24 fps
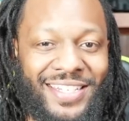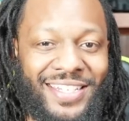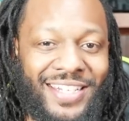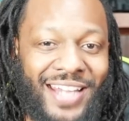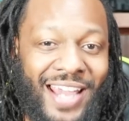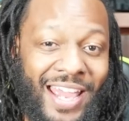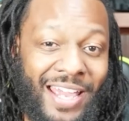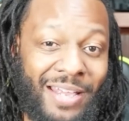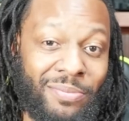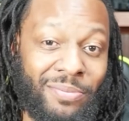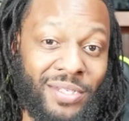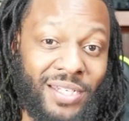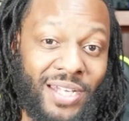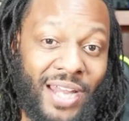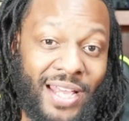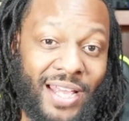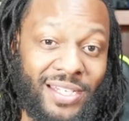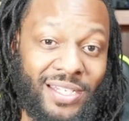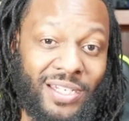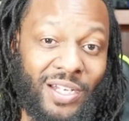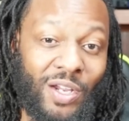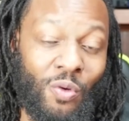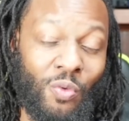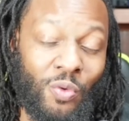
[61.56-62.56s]
James
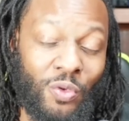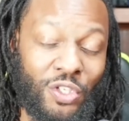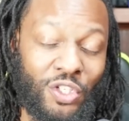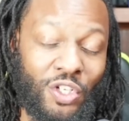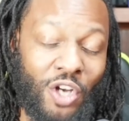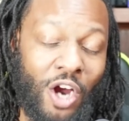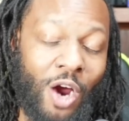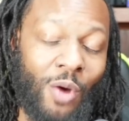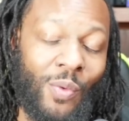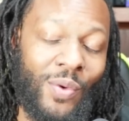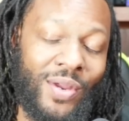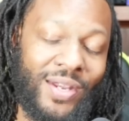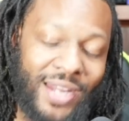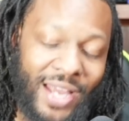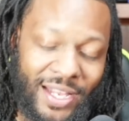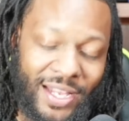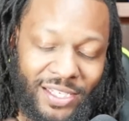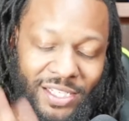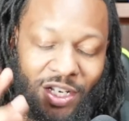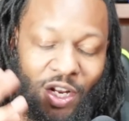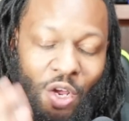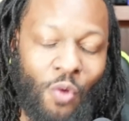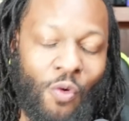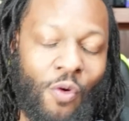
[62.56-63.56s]
Nesta. We'll start with
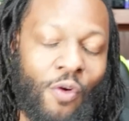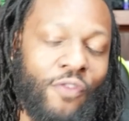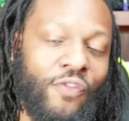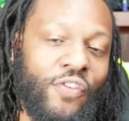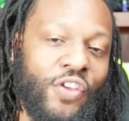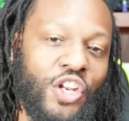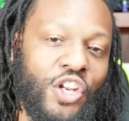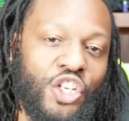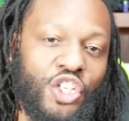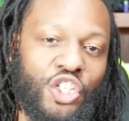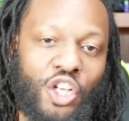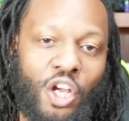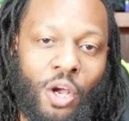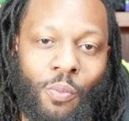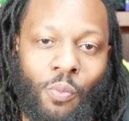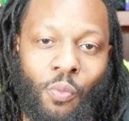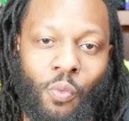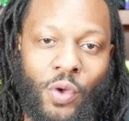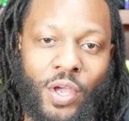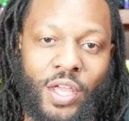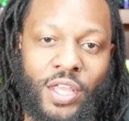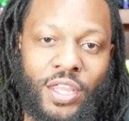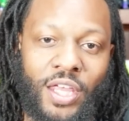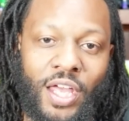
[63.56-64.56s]
Nesta and we'll finish up
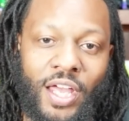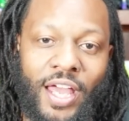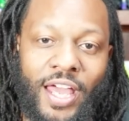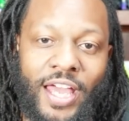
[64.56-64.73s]
with uh,